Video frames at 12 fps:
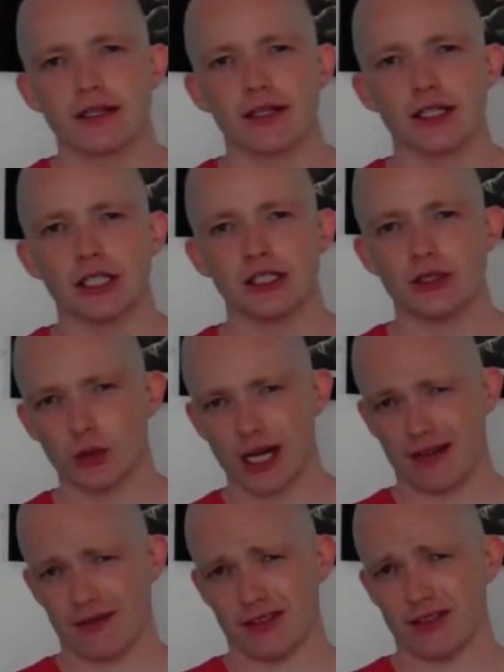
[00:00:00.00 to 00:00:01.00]
You don't
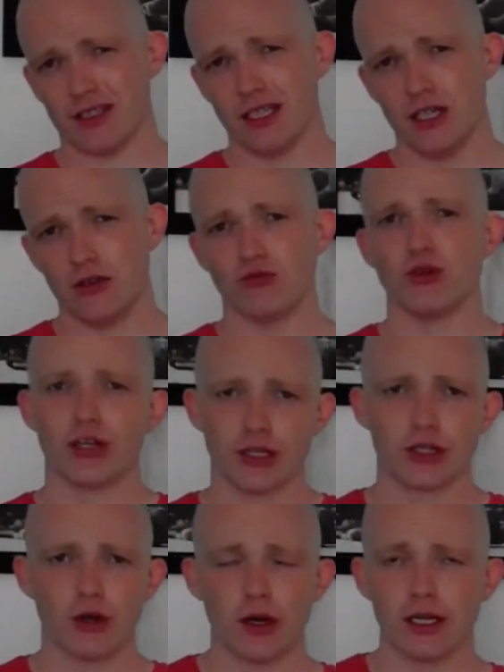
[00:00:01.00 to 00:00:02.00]
have to run to the
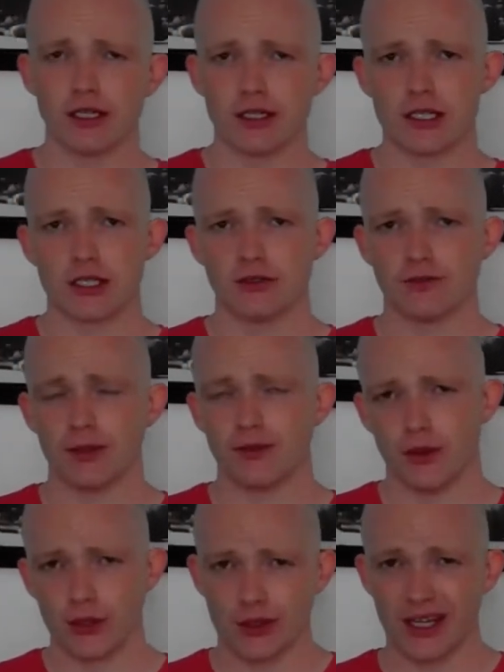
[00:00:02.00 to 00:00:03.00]
toilet and stuff
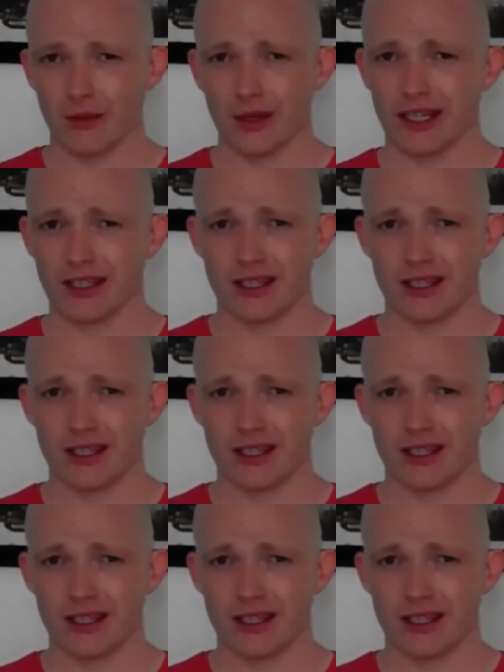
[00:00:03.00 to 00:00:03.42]
before you get weighed.